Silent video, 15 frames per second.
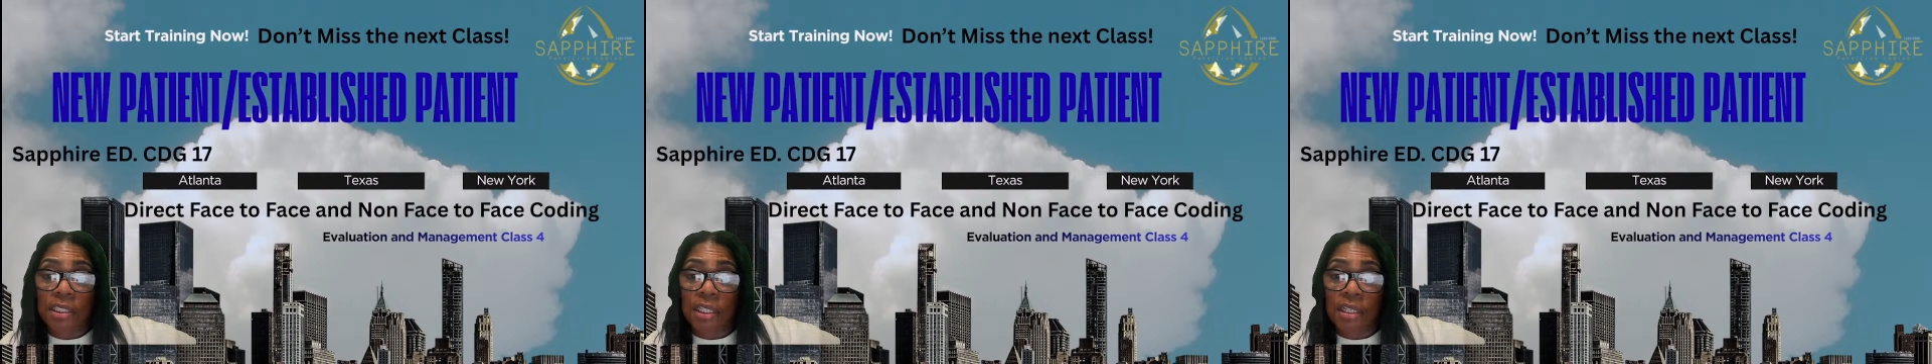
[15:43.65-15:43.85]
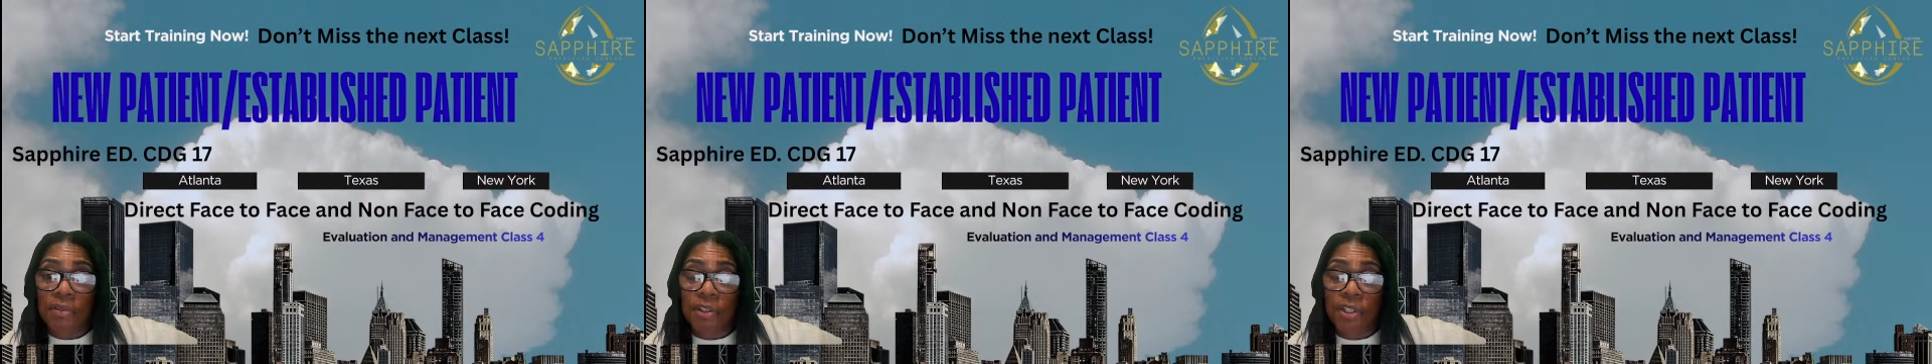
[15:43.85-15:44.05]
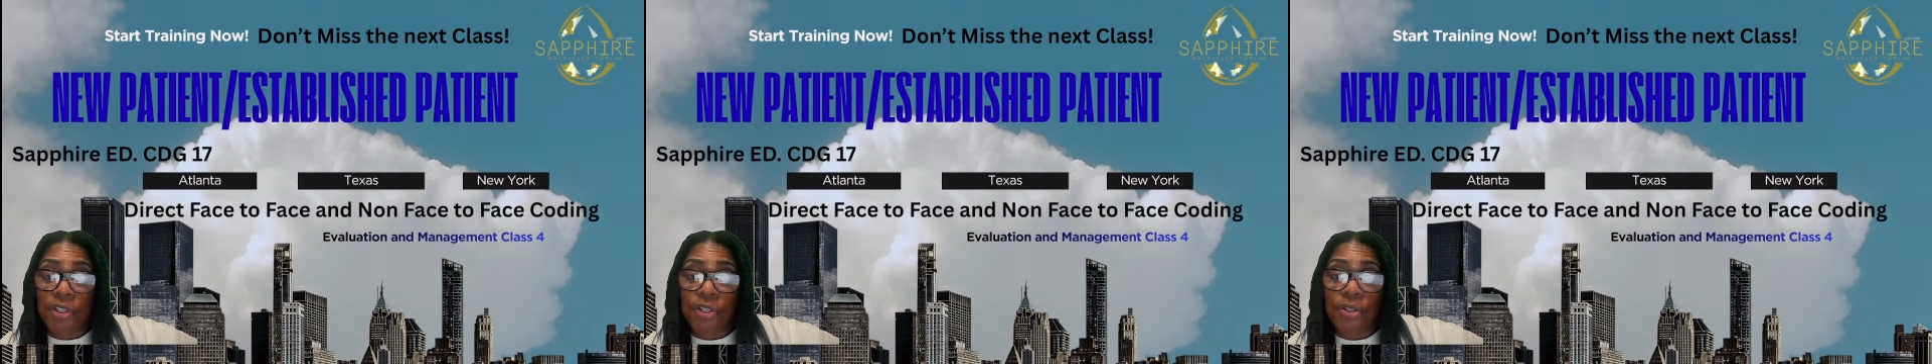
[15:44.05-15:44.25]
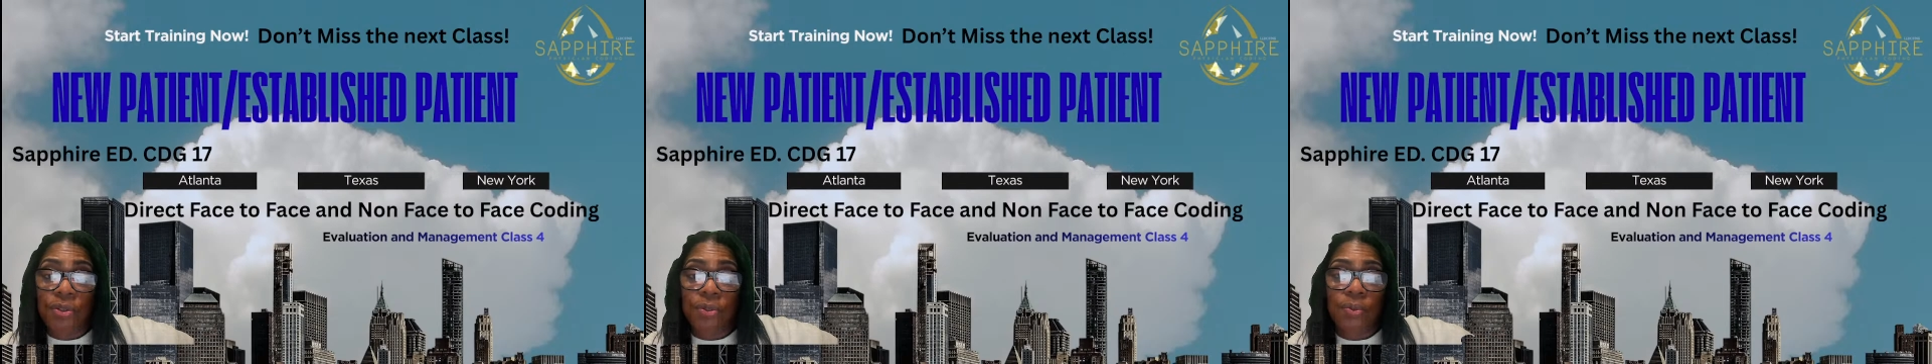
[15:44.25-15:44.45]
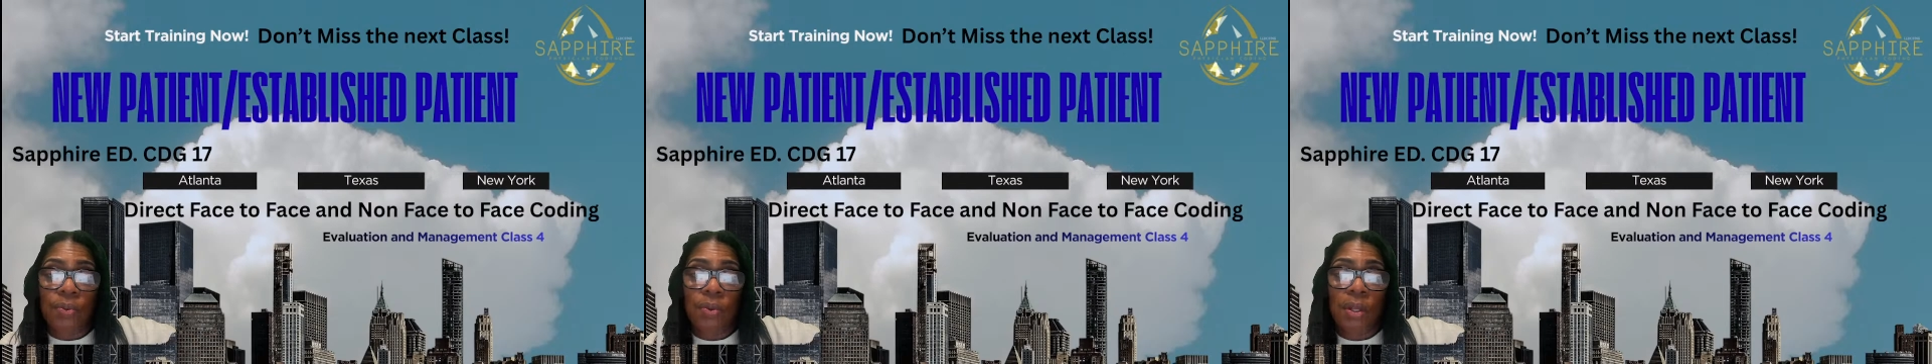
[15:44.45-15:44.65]
given
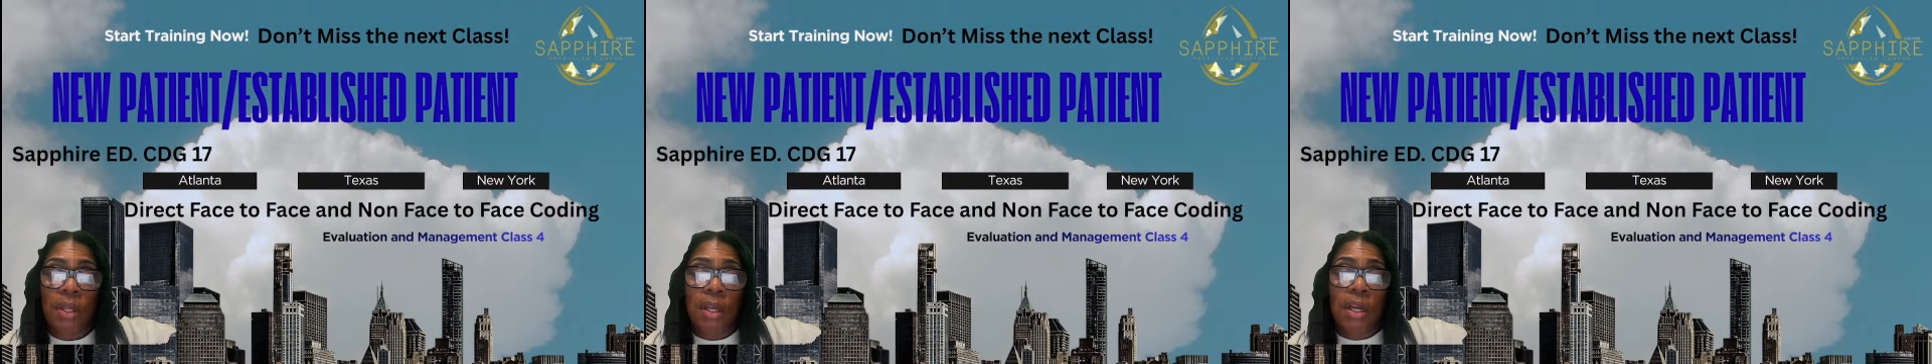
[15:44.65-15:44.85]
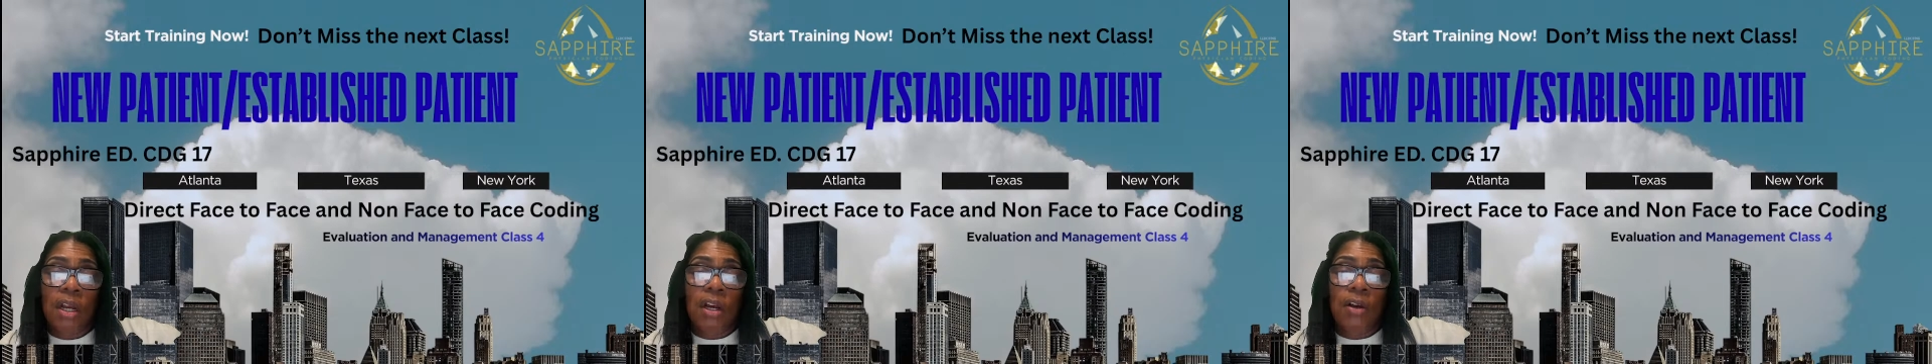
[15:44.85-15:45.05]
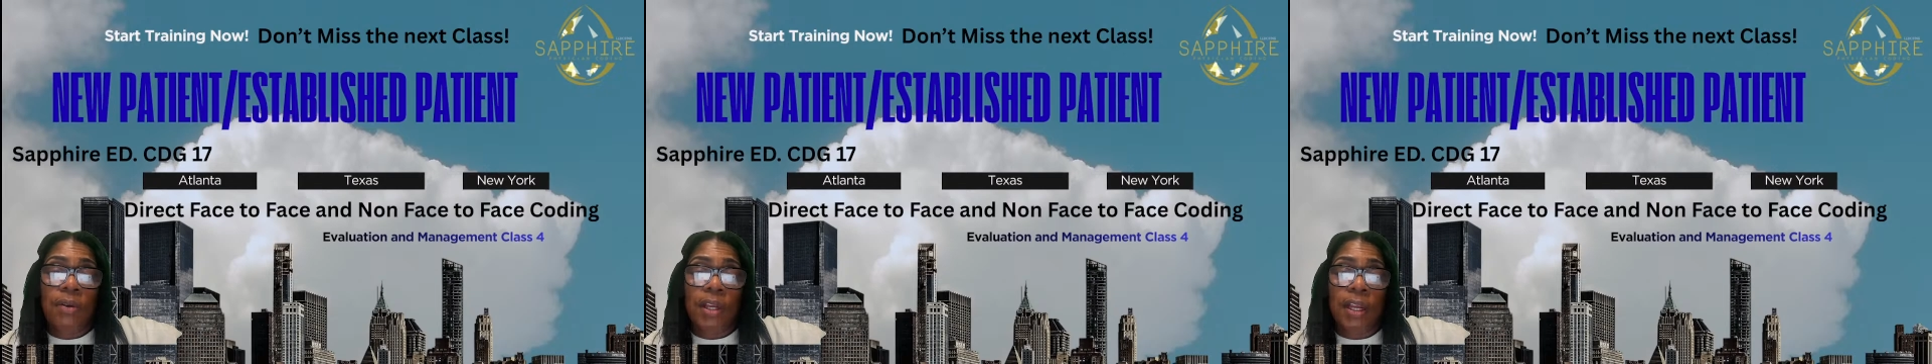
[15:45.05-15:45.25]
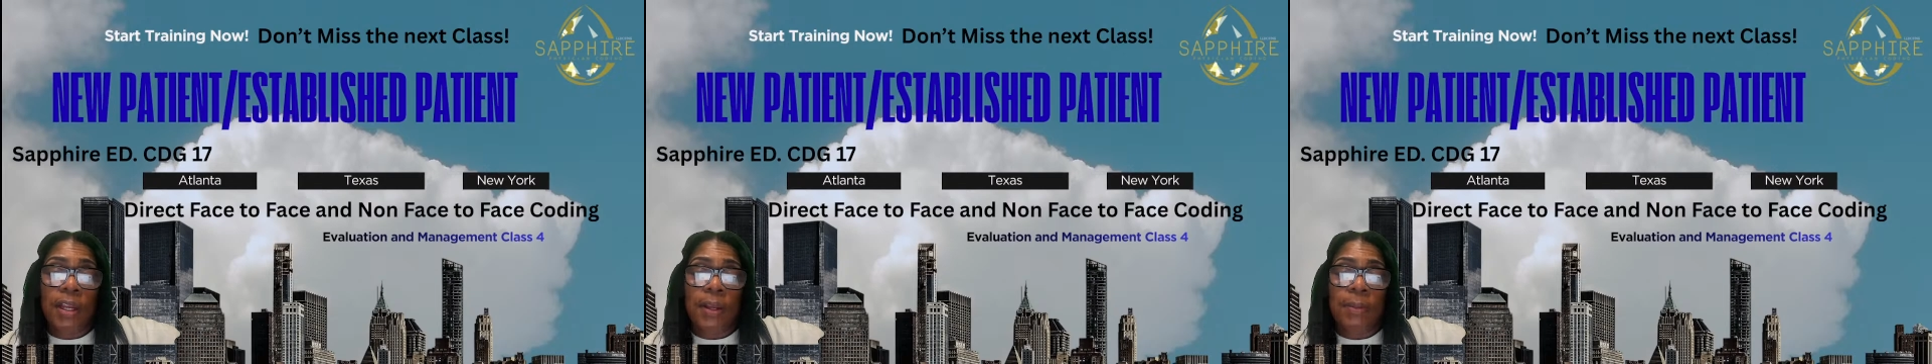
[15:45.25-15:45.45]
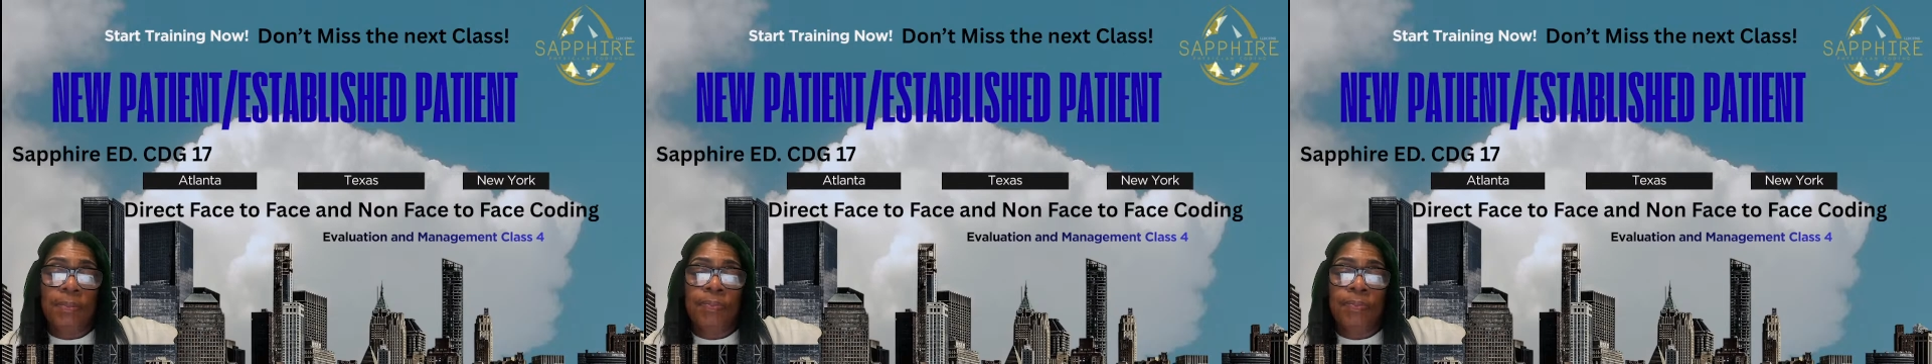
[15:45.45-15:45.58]
you. Okay,